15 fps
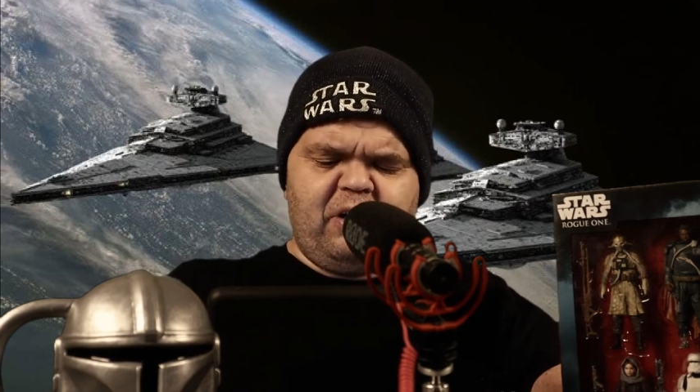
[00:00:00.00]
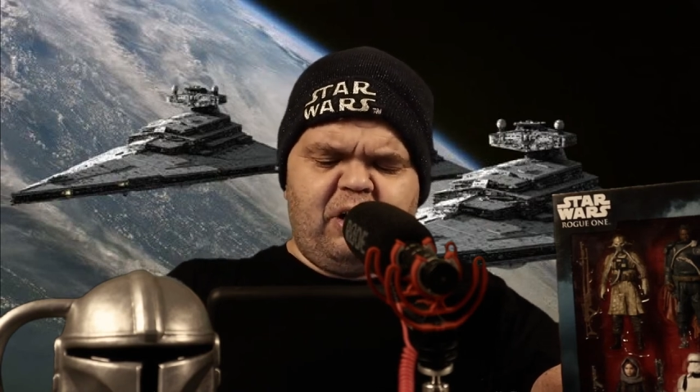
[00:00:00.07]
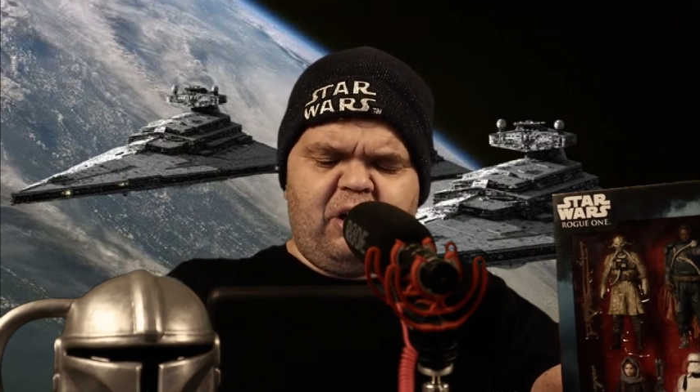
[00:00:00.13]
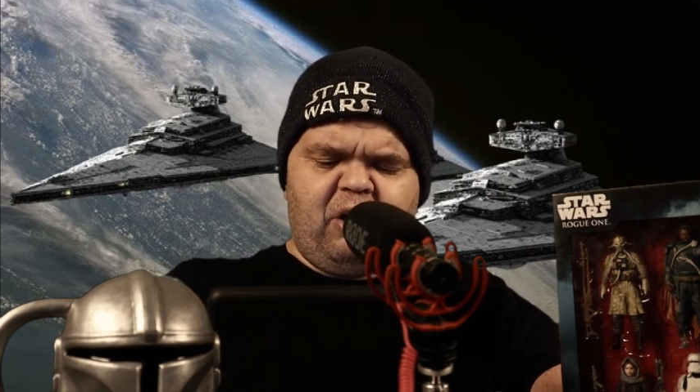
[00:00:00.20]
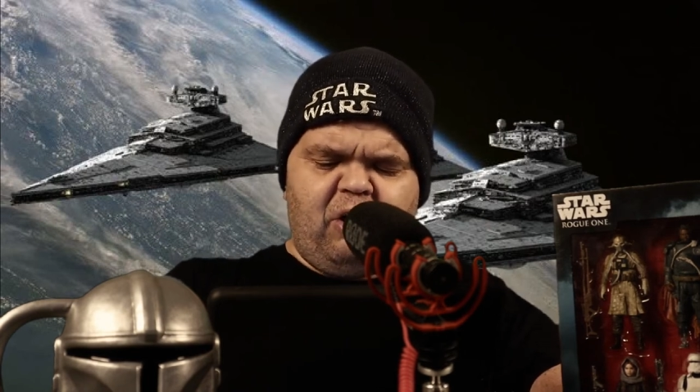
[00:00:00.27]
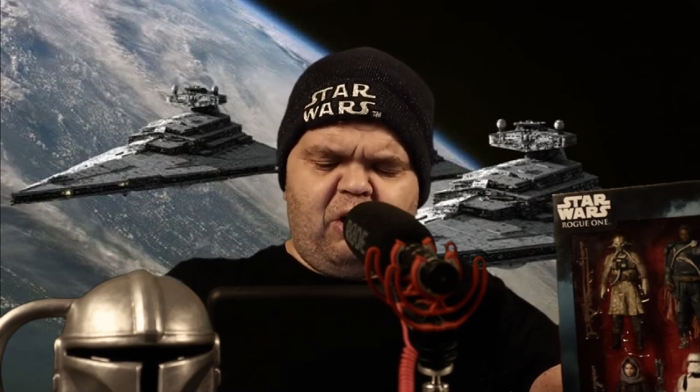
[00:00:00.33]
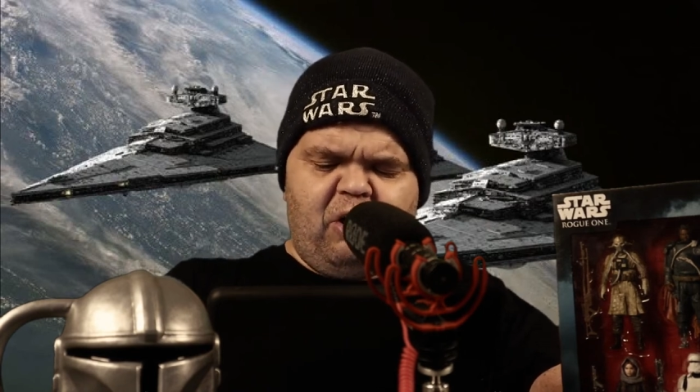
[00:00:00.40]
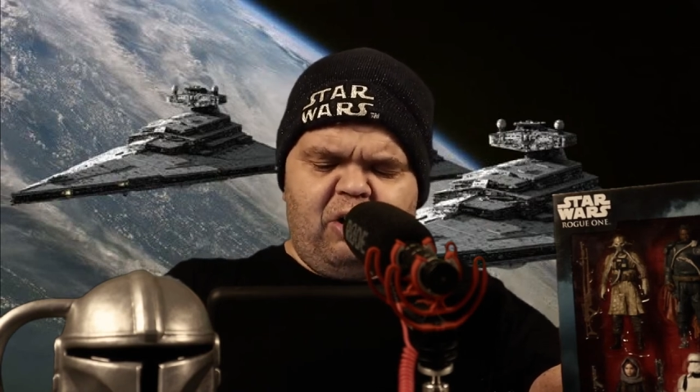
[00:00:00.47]

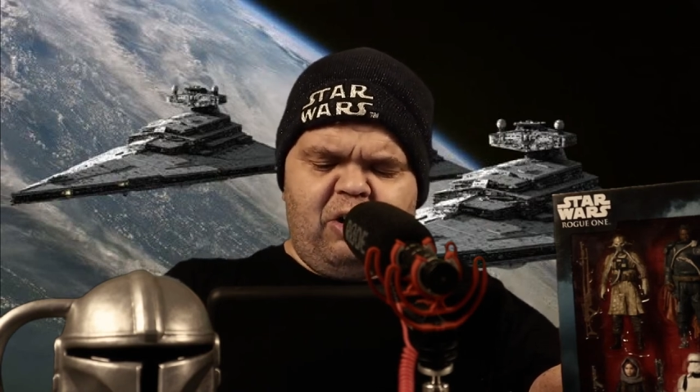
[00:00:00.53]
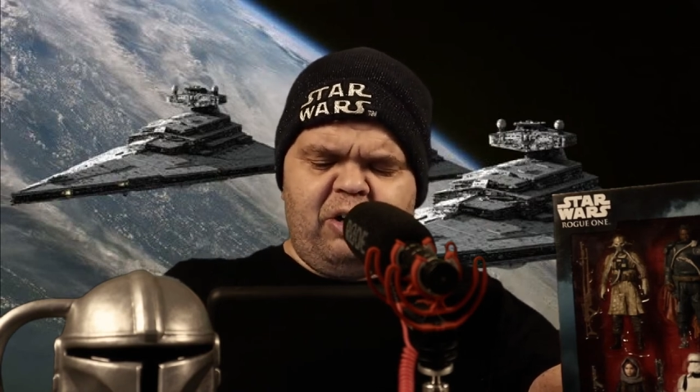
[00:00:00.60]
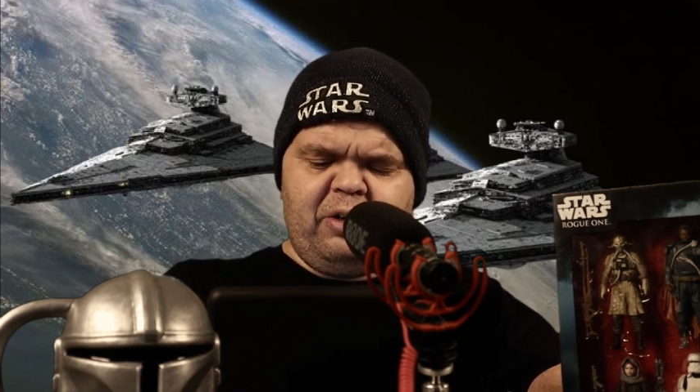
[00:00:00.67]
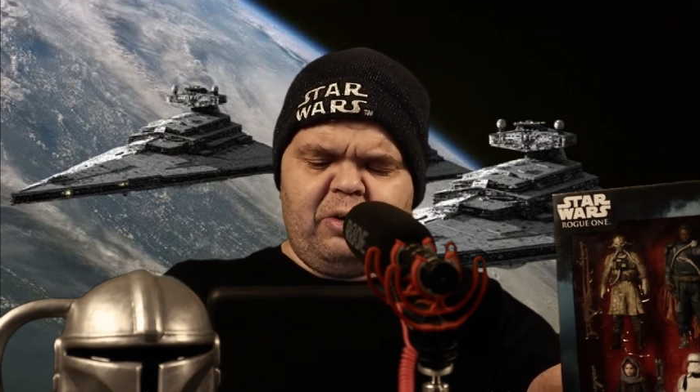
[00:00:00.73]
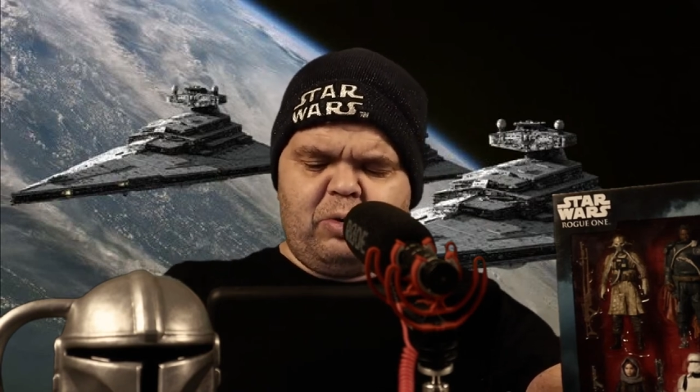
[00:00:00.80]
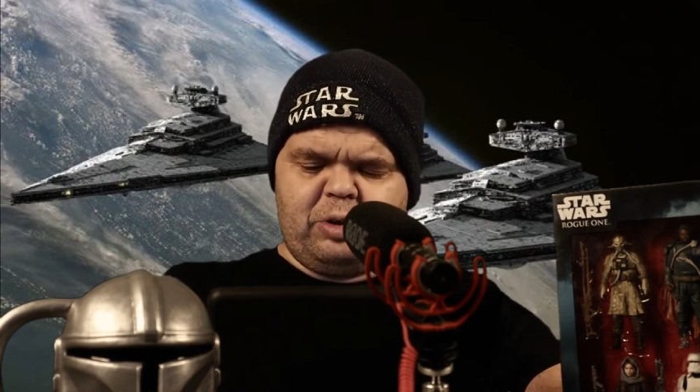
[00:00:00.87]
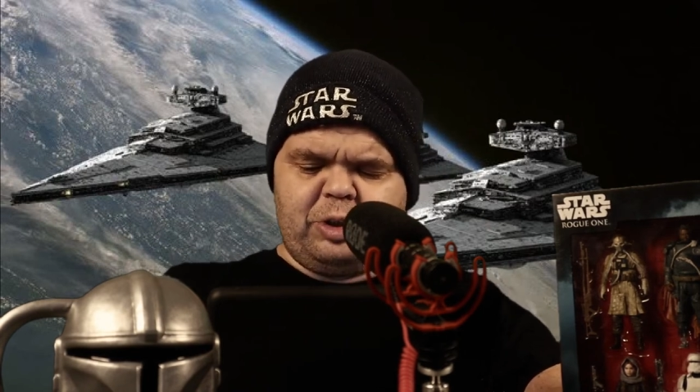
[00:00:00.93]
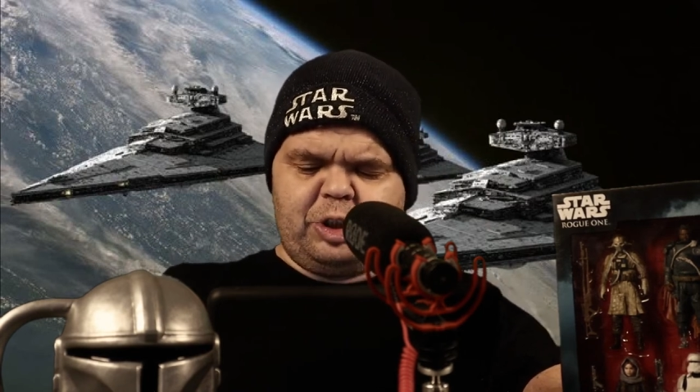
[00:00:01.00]

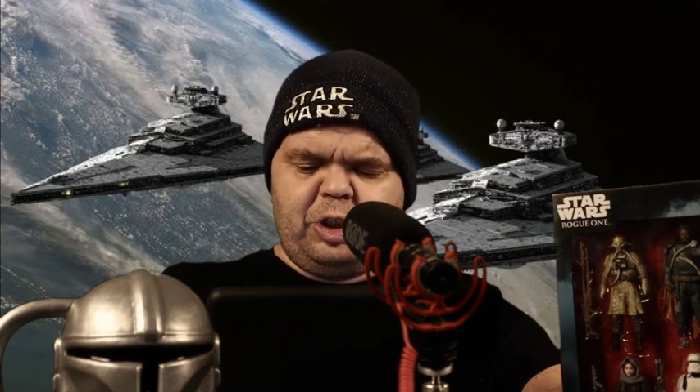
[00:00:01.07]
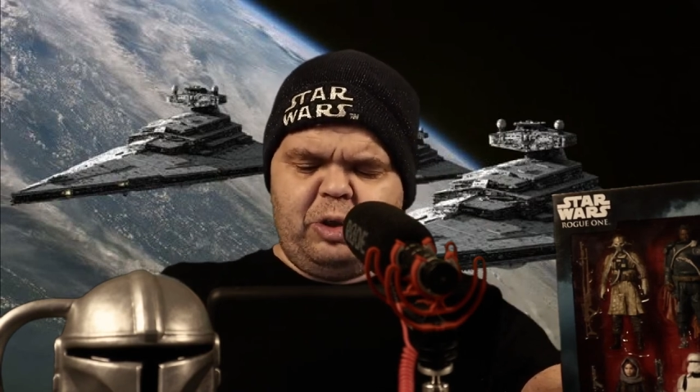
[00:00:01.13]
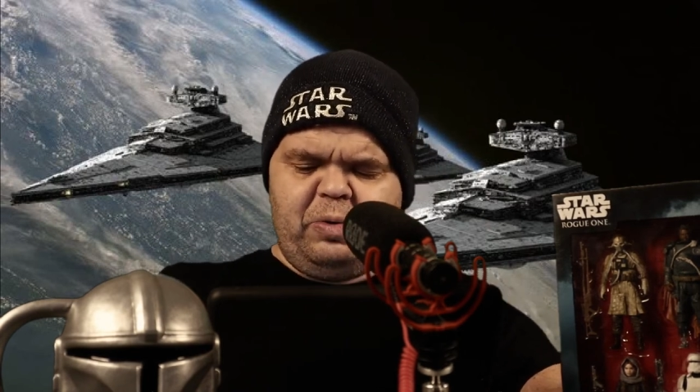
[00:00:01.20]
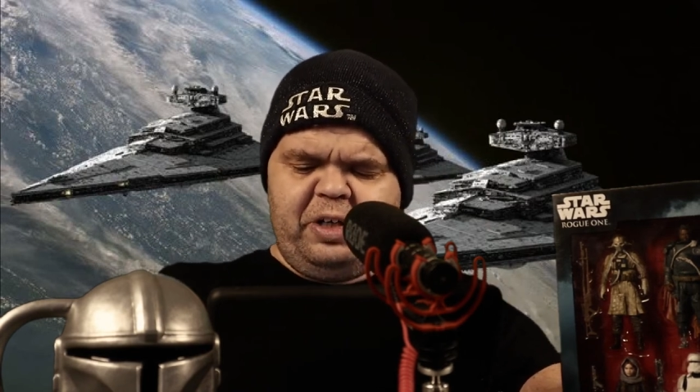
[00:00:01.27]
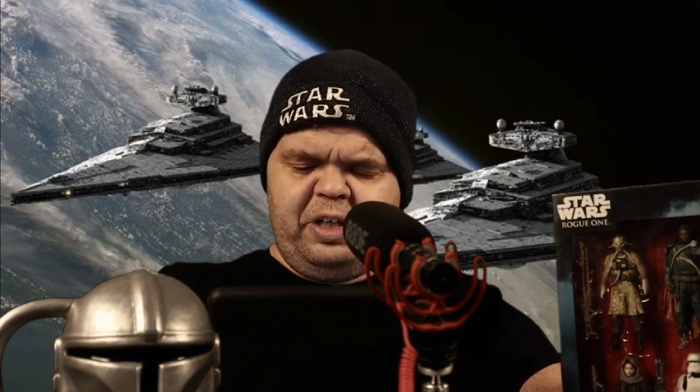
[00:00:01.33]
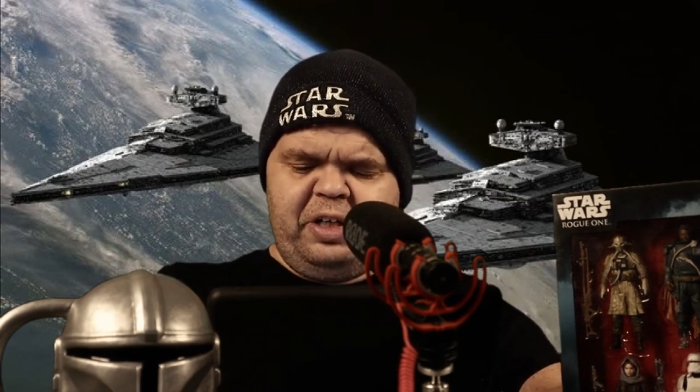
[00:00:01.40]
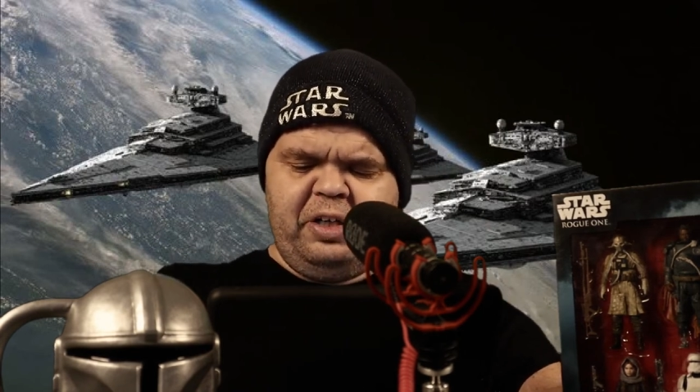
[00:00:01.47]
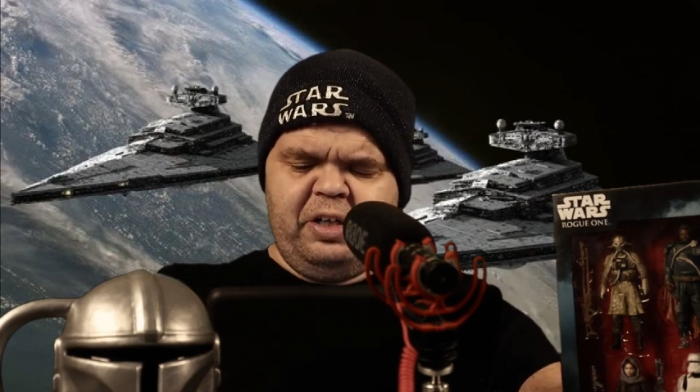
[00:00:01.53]
Han or
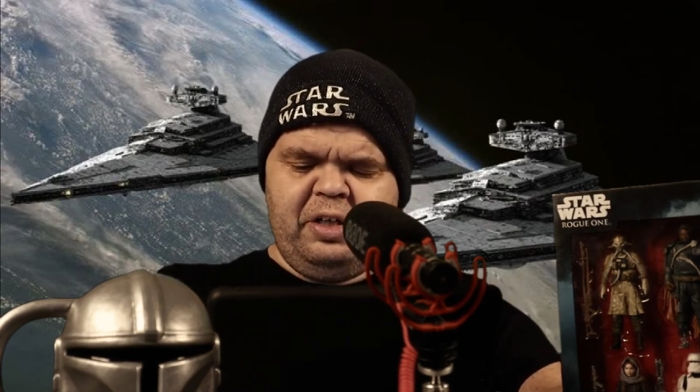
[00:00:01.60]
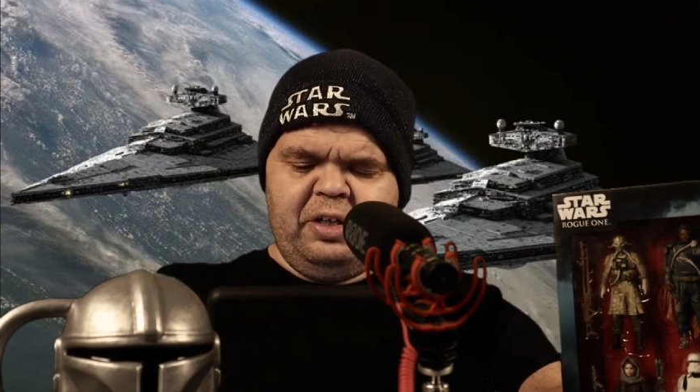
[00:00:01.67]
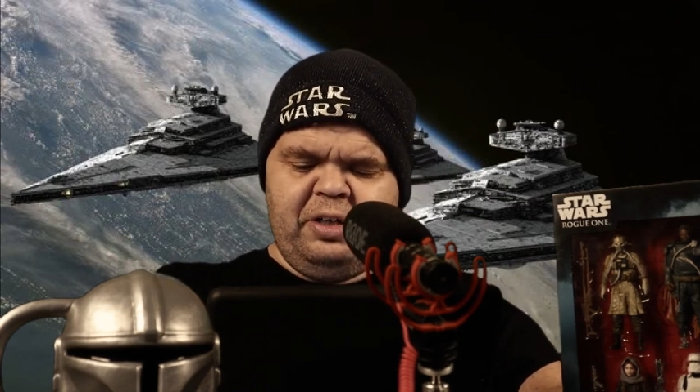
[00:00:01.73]
Chewie,